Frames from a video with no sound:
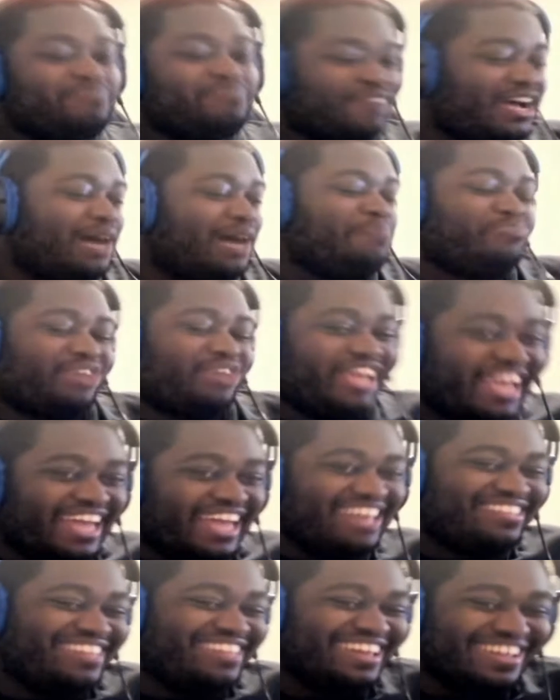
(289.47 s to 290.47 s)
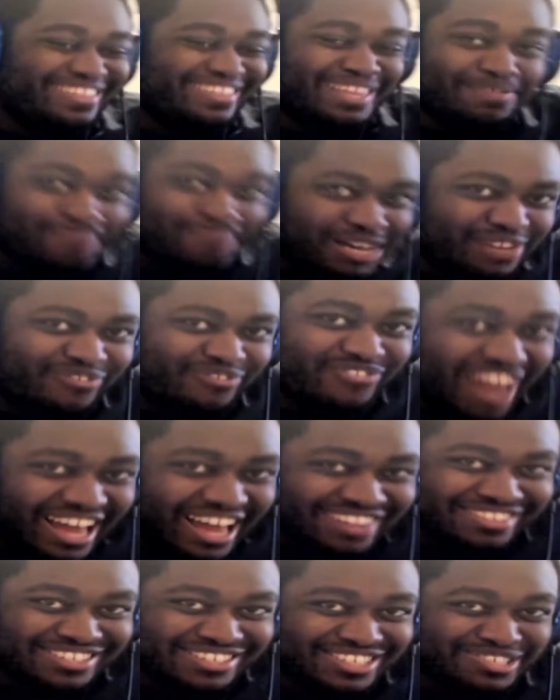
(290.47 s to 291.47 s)
comprehend the amount of
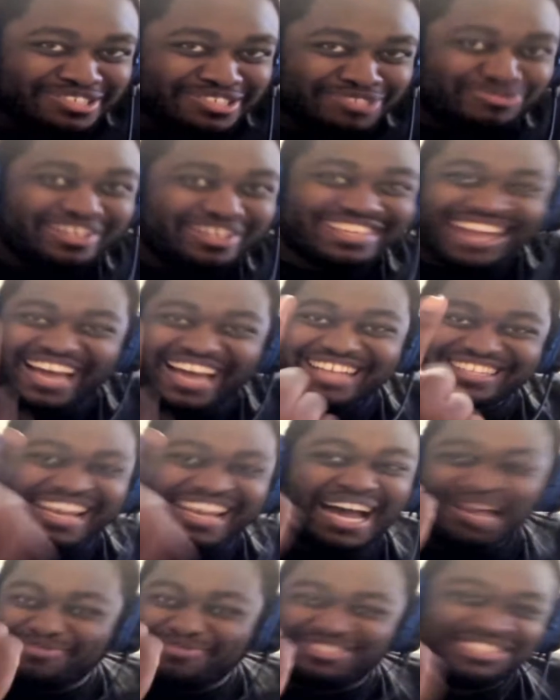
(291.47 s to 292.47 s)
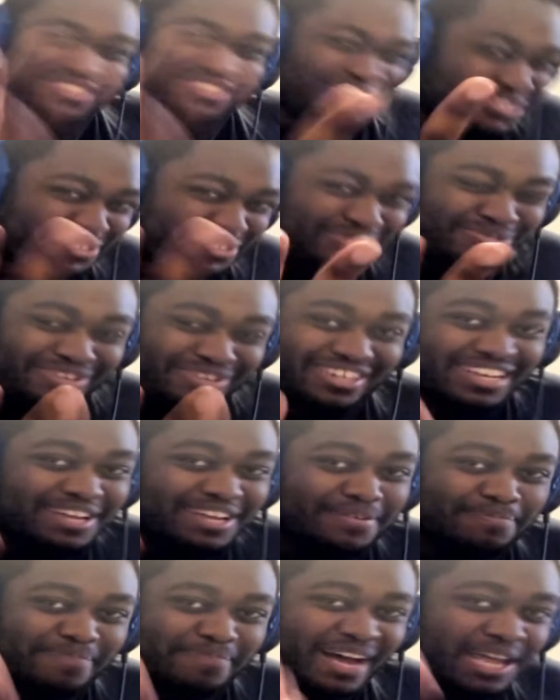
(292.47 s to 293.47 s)
knowledge juice we got times 2?
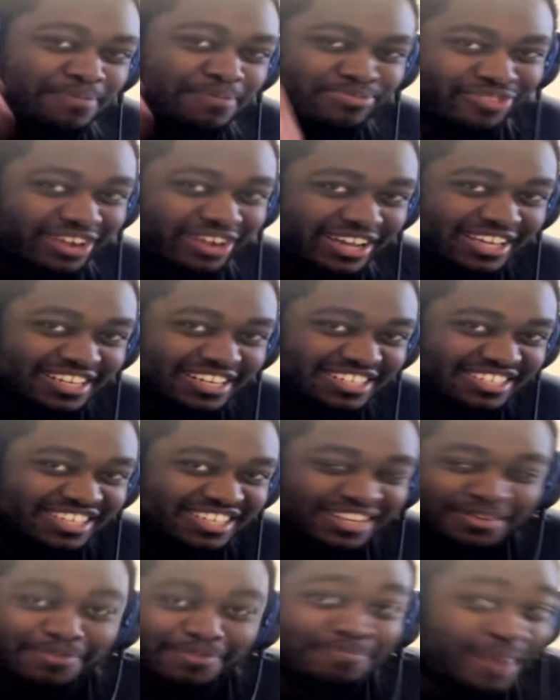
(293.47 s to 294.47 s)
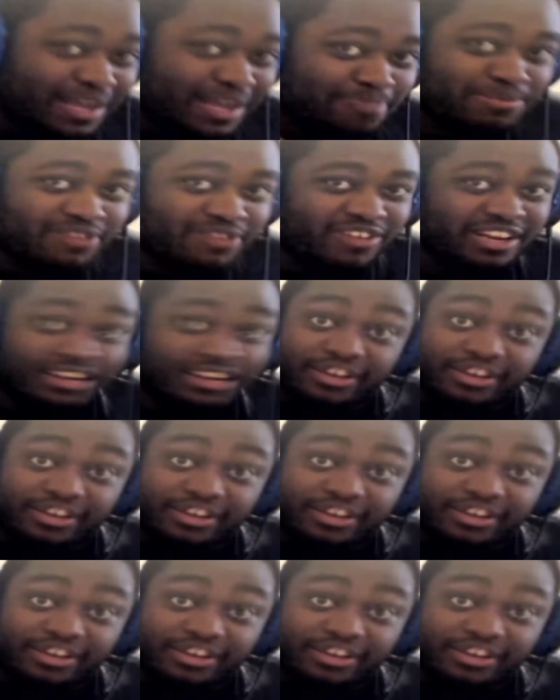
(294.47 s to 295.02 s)
My brains might be ready.